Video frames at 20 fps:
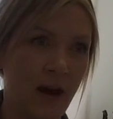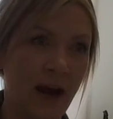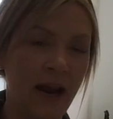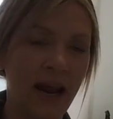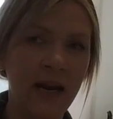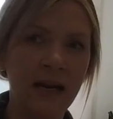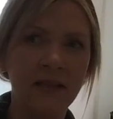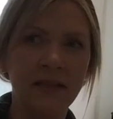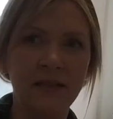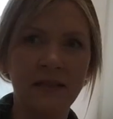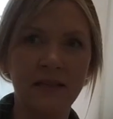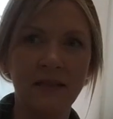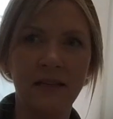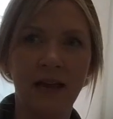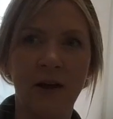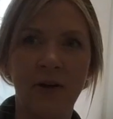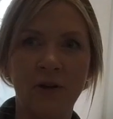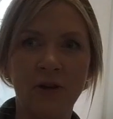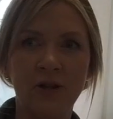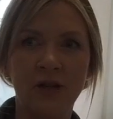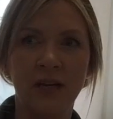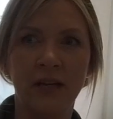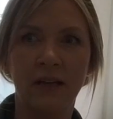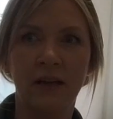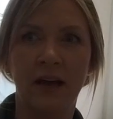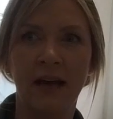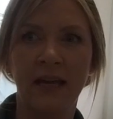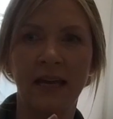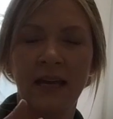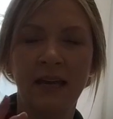right. And it's discouraging.
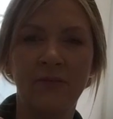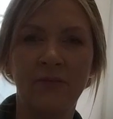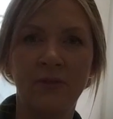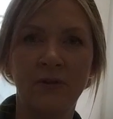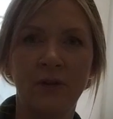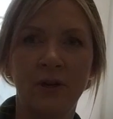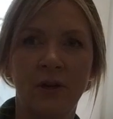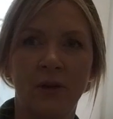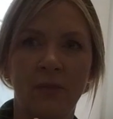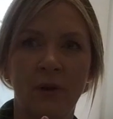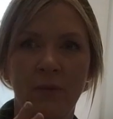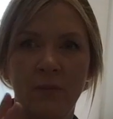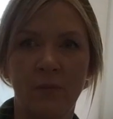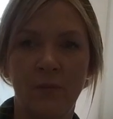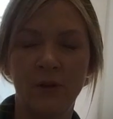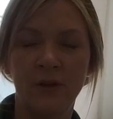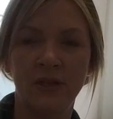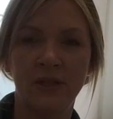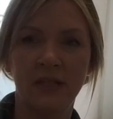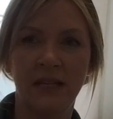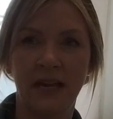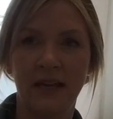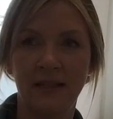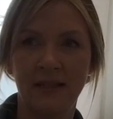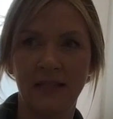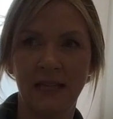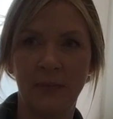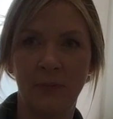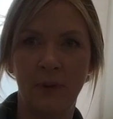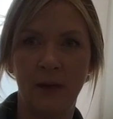Like even, when we just did our
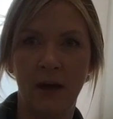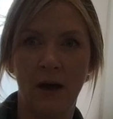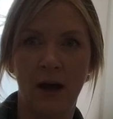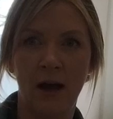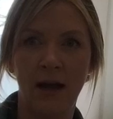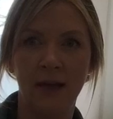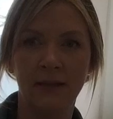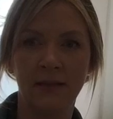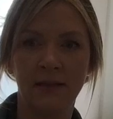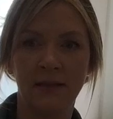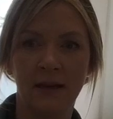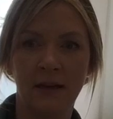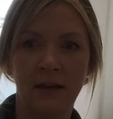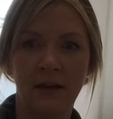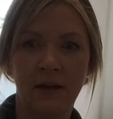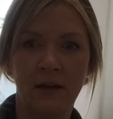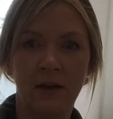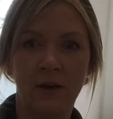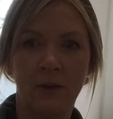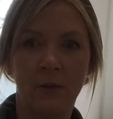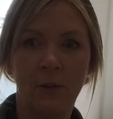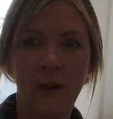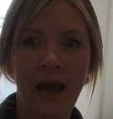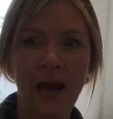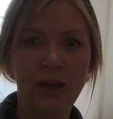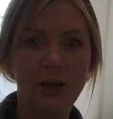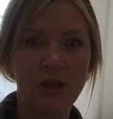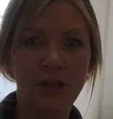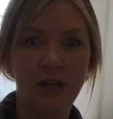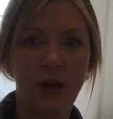CPIs, we
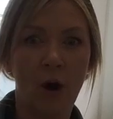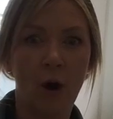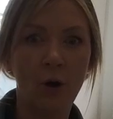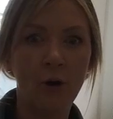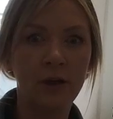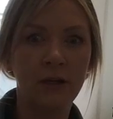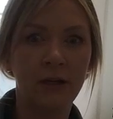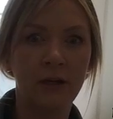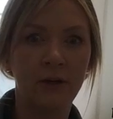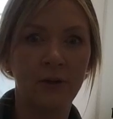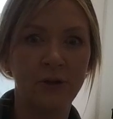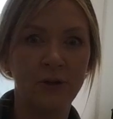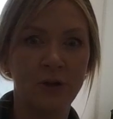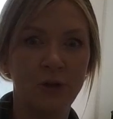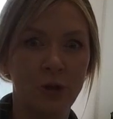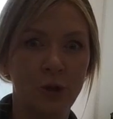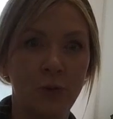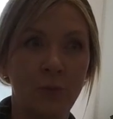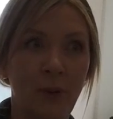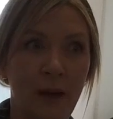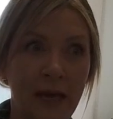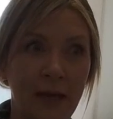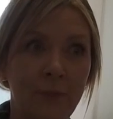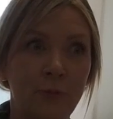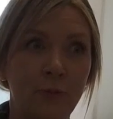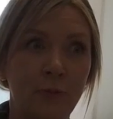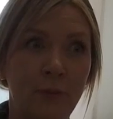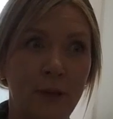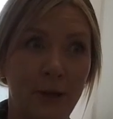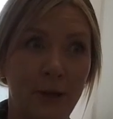actually only lost 2 people